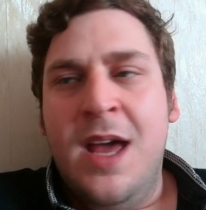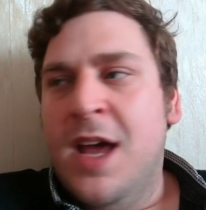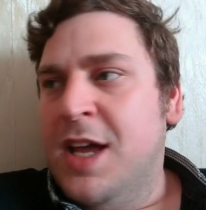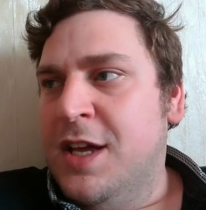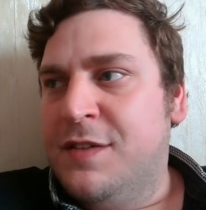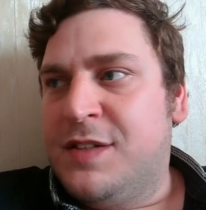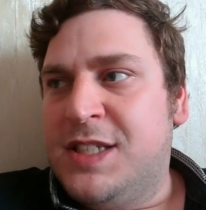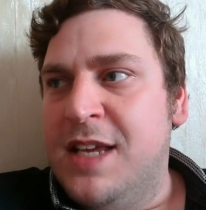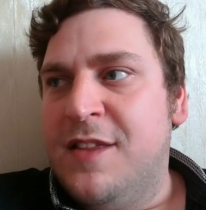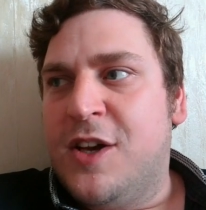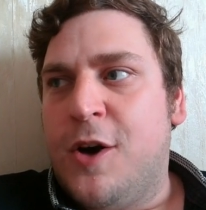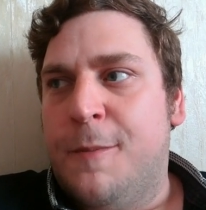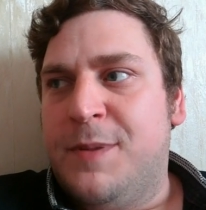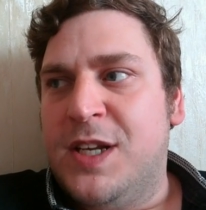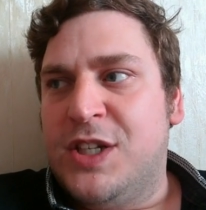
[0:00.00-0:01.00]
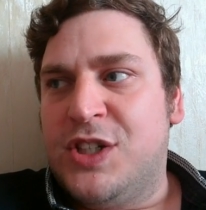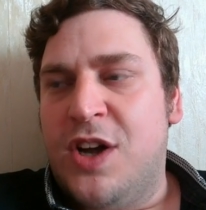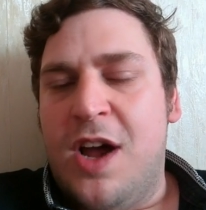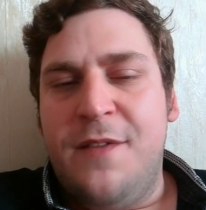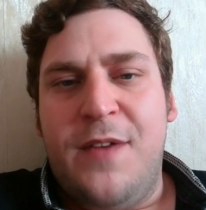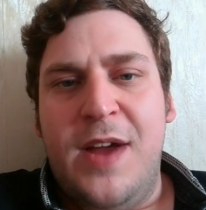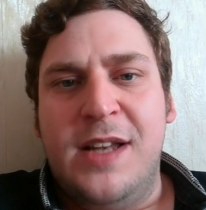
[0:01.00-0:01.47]
You've seen the competition
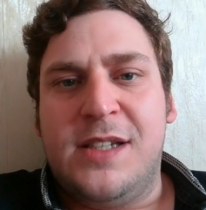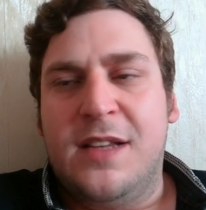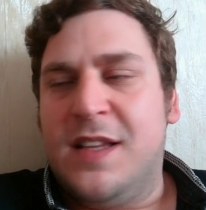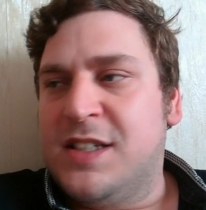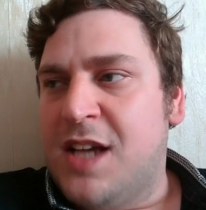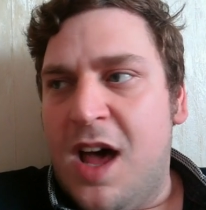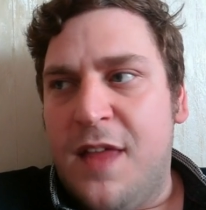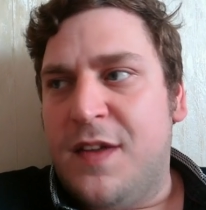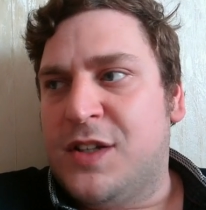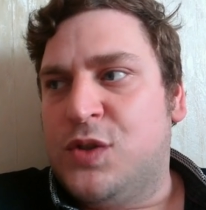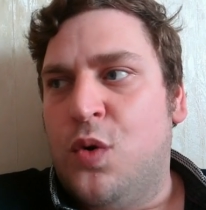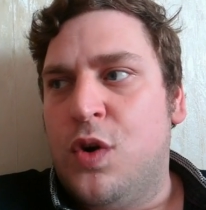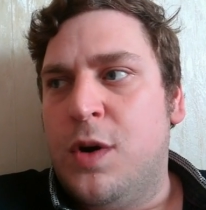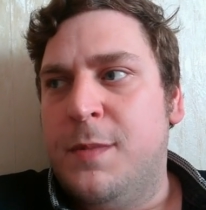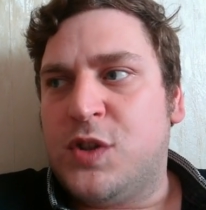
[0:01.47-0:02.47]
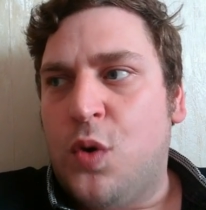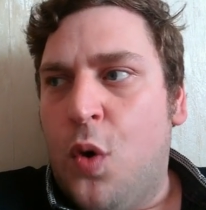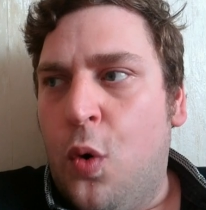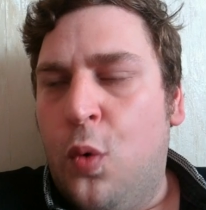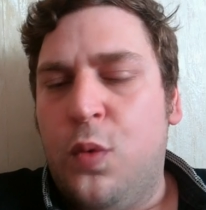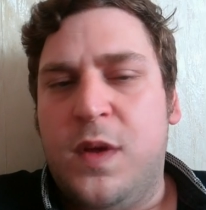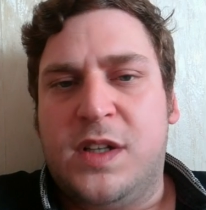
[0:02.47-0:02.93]
I've entered. There's other tournaments
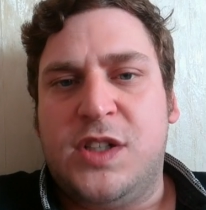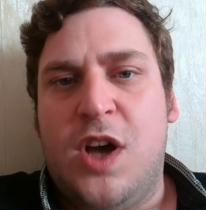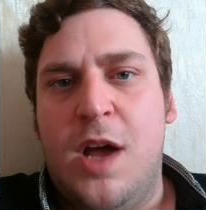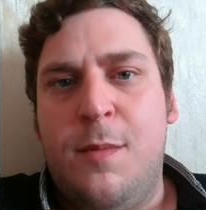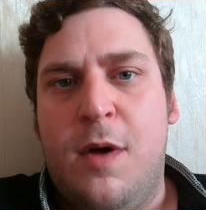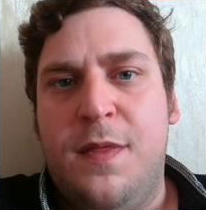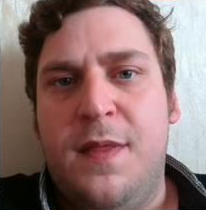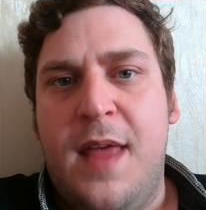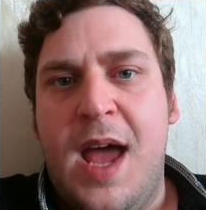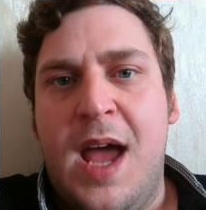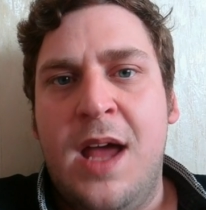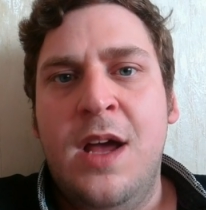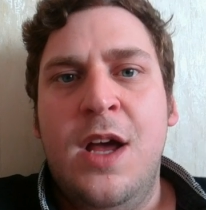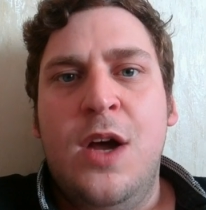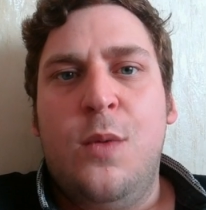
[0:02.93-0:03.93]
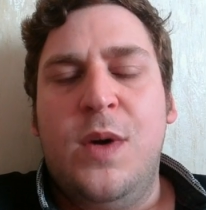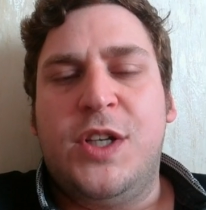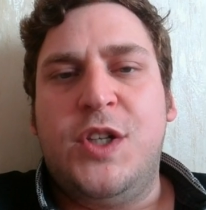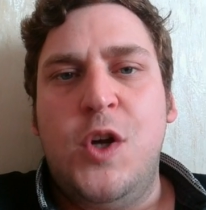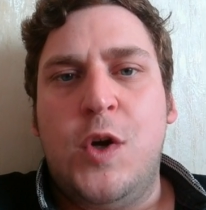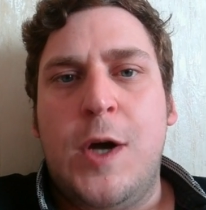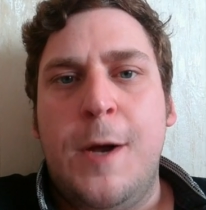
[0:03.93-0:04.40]
all the time on there which
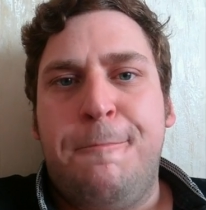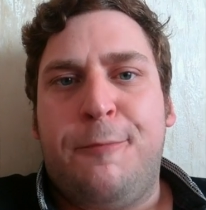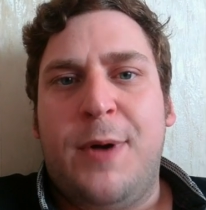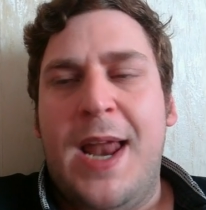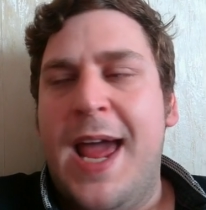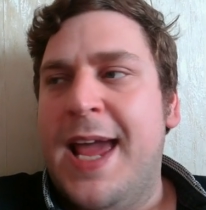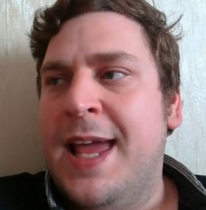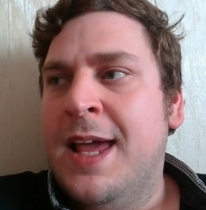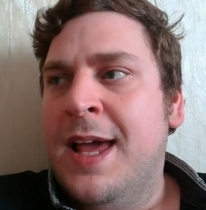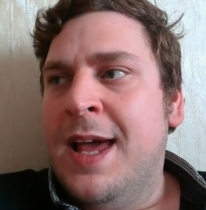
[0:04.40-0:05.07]
you can play.